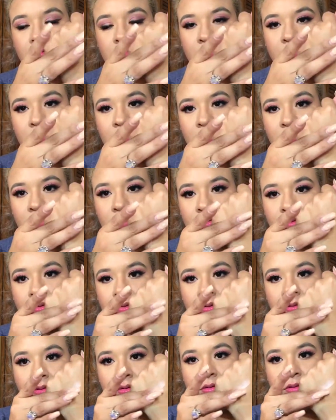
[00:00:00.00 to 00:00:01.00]

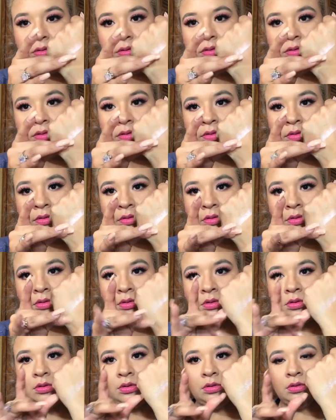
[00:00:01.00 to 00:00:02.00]

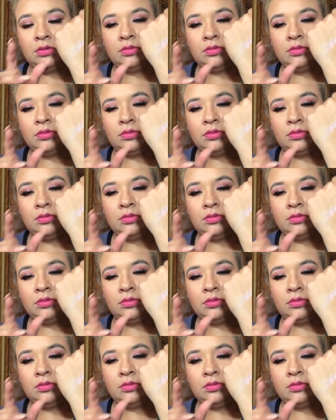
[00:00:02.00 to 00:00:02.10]
(silence)